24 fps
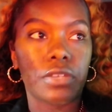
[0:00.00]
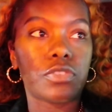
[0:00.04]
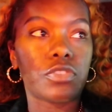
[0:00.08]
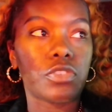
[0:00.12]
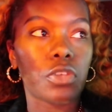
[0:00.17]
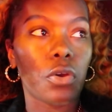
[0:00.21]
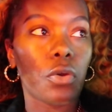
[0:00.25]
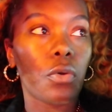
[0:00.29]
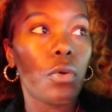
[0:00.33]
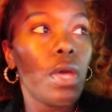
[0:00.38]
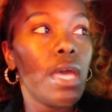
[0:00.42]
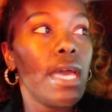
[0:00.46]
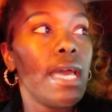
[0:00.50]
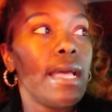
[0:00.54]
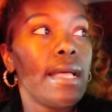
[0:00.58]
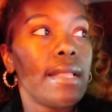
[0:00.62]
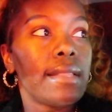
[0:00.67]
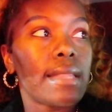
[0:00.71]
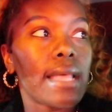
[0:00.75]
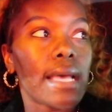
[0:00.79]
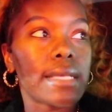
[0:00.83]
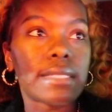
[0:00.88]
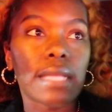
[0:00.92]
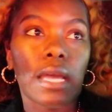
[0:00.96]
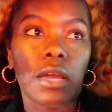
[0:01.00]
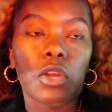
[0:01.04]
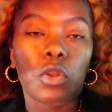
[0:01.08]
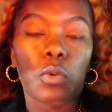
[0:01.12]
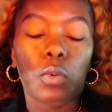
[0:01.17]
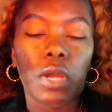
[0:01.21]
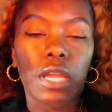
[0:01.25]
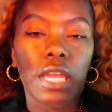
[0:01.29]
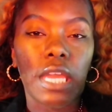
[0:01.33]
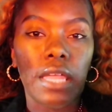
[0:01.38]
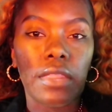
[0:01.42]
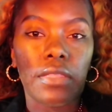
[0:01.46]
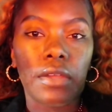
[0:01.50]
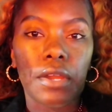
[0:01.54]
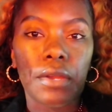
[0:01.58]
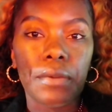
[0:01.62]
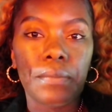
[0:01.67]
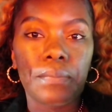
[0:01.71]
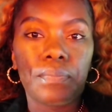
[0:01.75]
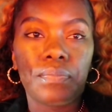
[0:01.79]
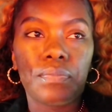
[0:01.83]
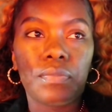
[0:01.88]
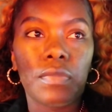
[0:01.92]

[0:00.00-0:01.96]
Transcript: So that's not gonna work either.